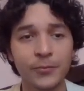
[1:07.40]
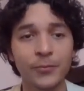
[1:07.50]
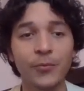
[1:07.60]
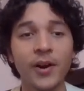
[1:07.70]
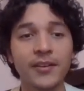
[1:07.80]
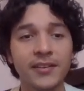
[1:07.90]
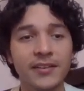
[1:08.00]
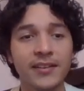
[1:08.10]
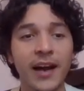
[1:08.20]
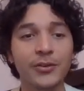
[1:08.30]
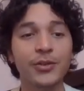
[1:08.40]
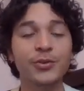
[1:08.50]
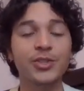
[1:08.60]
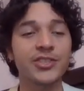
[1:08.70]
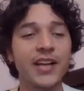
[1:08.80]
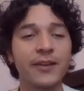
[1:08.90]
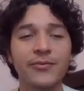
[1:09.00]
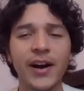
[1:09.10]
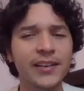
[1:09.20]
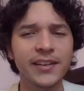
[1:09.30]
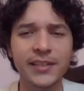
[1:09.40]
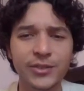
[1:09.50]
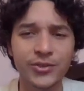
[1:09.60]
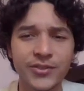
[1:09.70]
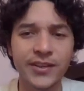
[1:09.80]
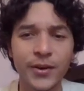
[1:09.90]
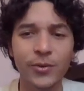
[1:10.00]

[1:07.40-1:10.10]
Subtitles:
Right. Now, do you just not find it interesting,